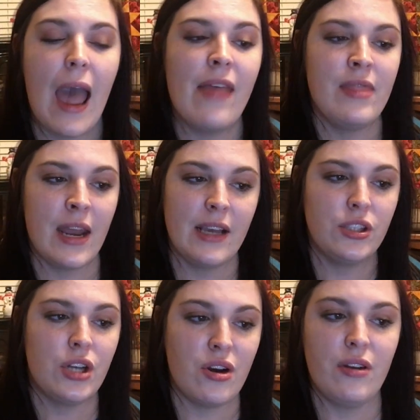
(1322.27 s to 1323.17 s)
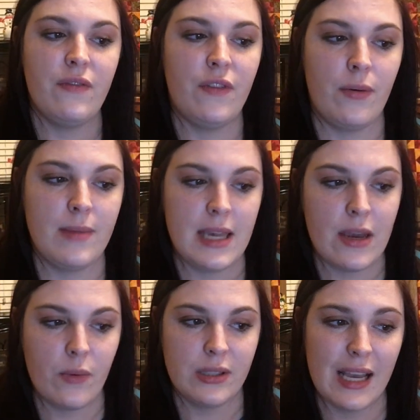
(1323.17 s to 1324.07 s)
and then I started filming
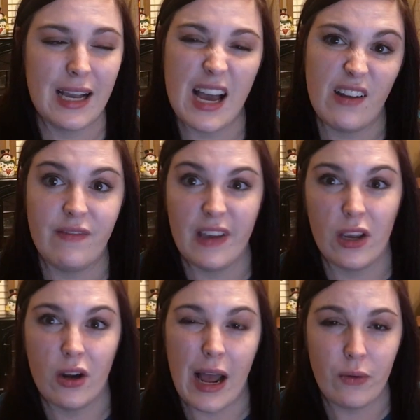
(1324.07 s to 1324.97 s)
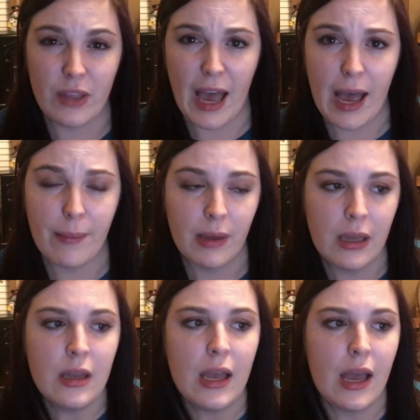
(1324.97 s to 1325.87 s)
it I kind of figured out the
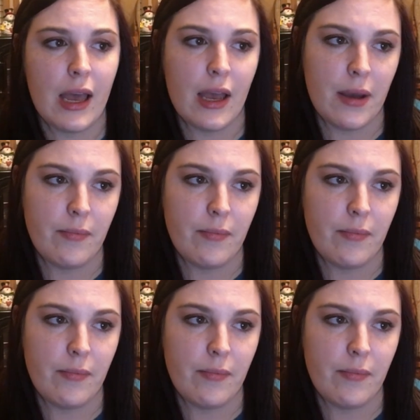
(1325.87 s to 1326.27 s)
app.